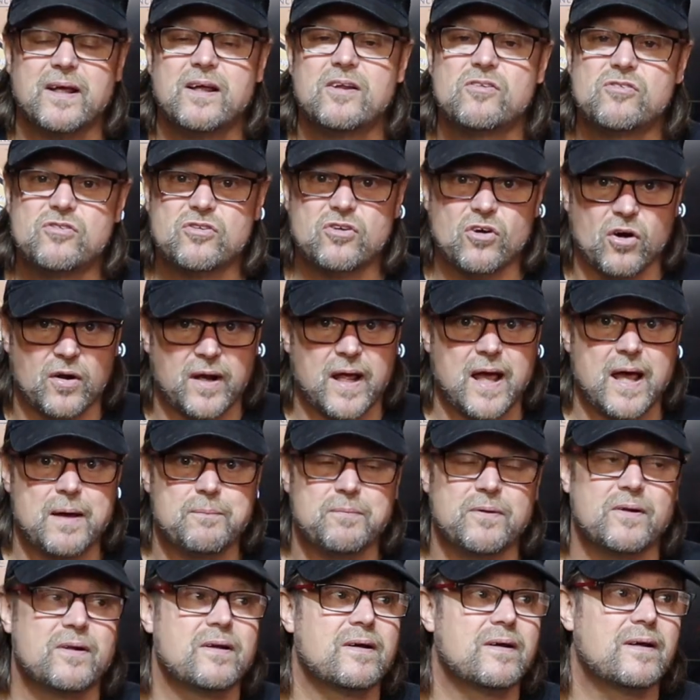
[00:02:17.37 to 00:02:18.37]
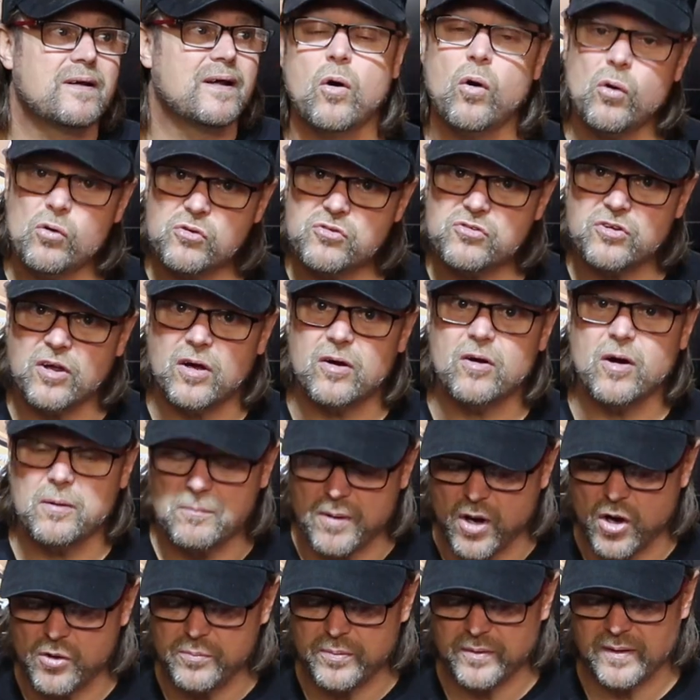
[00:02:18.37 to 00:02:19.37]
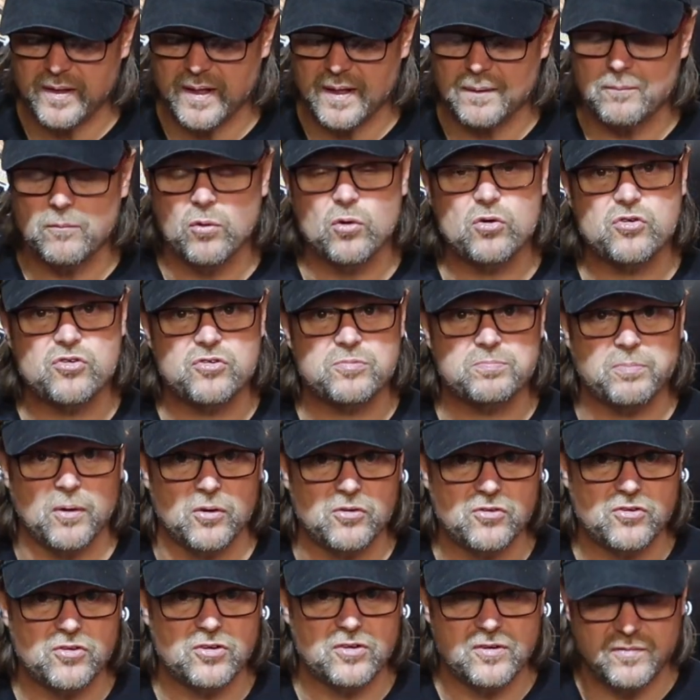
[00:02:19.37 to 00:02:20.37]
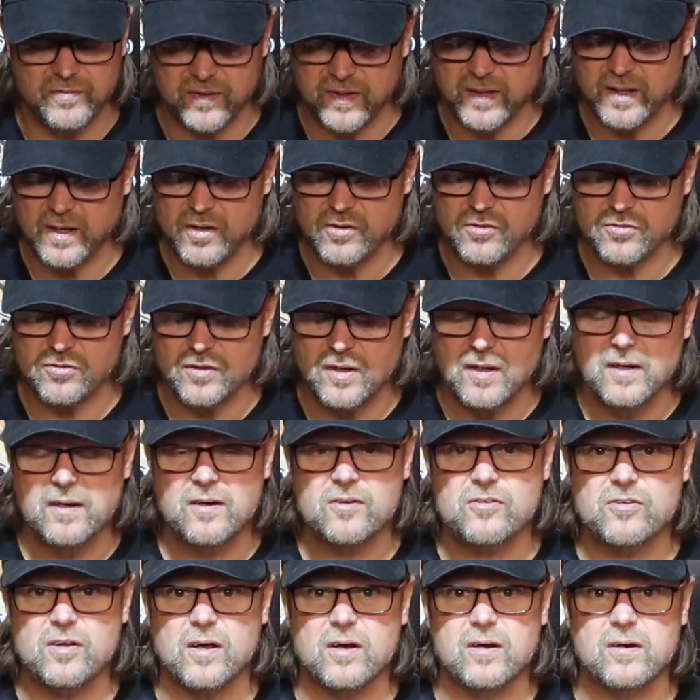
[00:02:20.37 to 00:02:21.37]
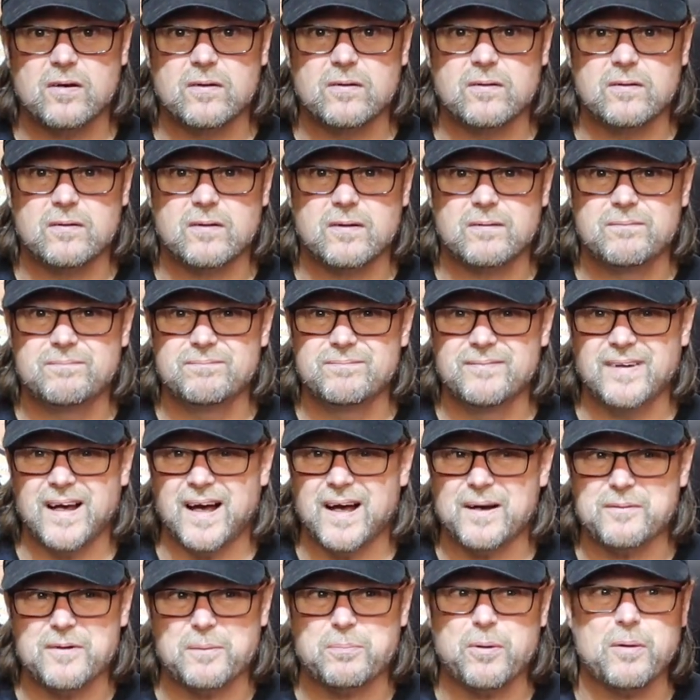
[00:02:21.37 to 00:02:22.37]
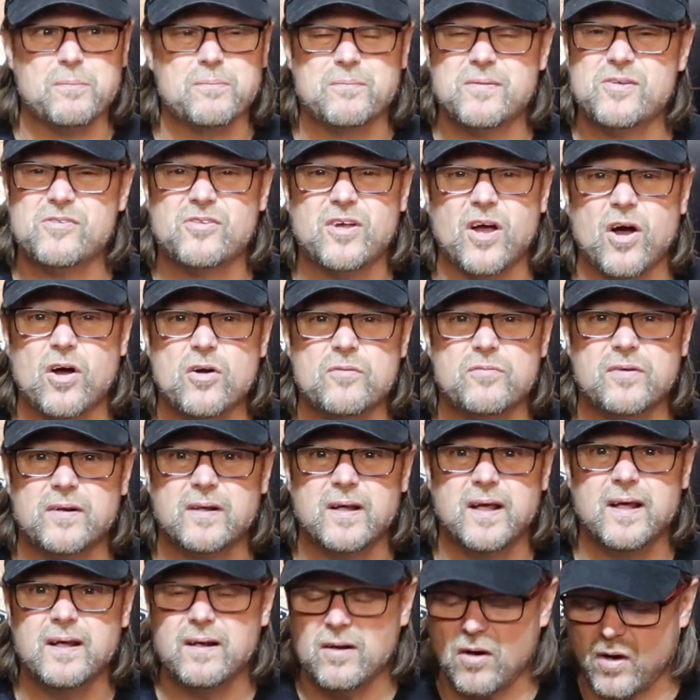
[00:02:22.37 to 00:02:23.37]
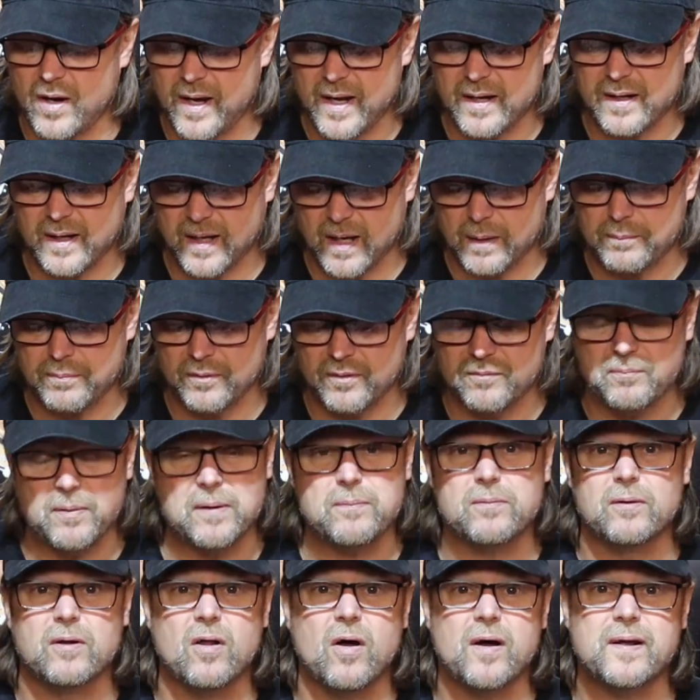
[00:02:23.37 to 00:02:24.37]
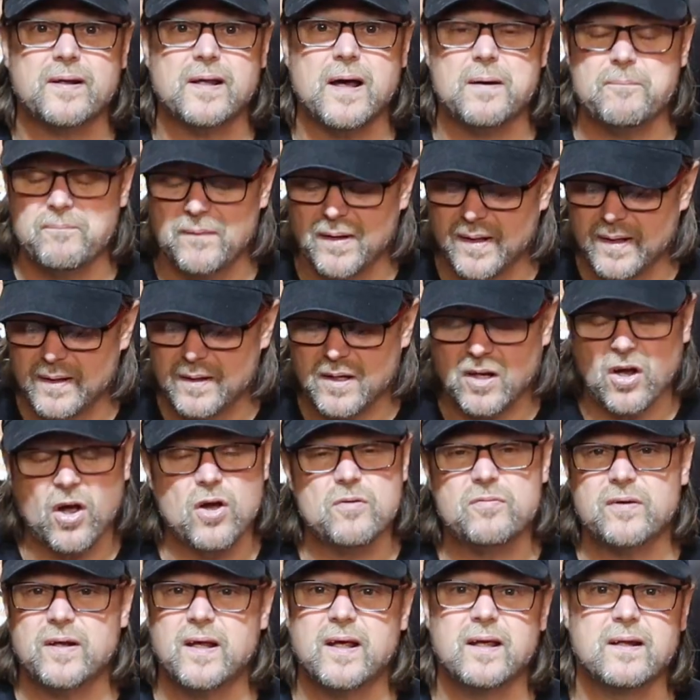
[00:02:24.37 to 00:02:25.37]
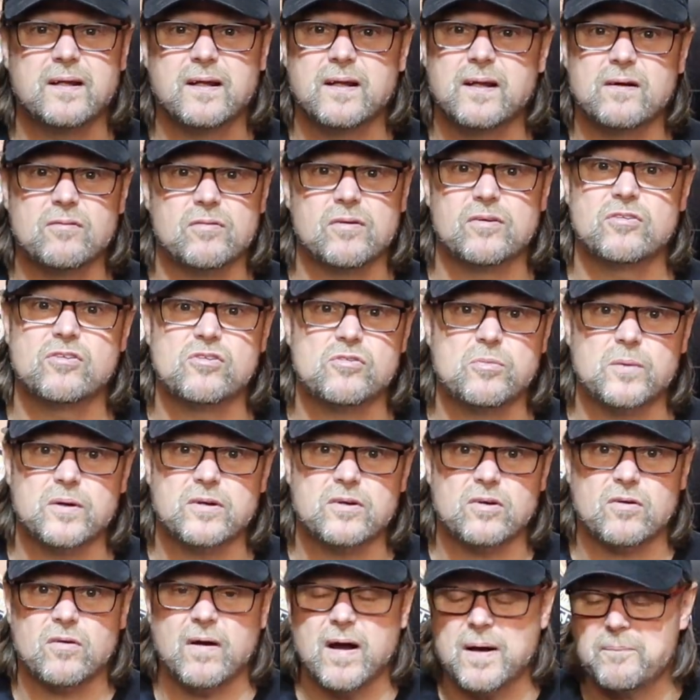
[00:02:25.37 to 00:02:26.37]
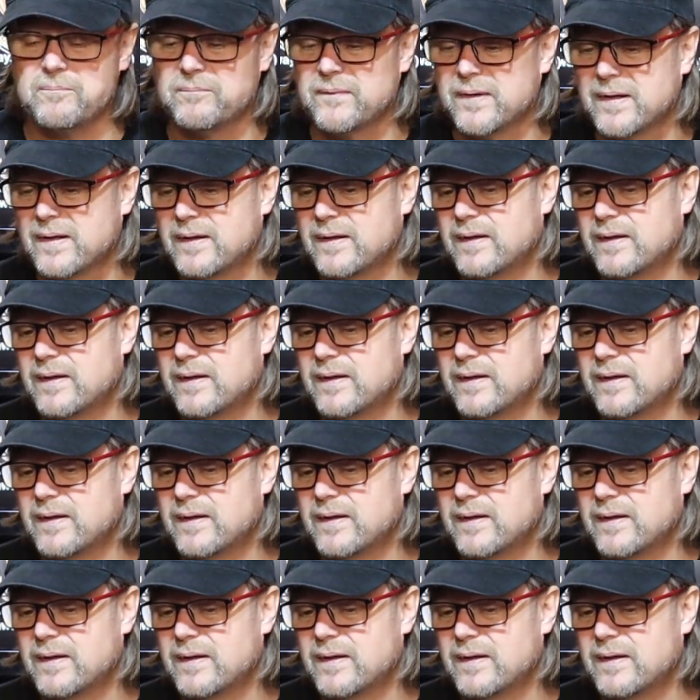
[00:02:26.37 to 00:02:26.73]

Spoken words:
It's got to happen. Also, I'm hoping to get more sponsored videos. So the problem is COVID hit. I had a couple of people lined up. COVID hit and everything just went to crap.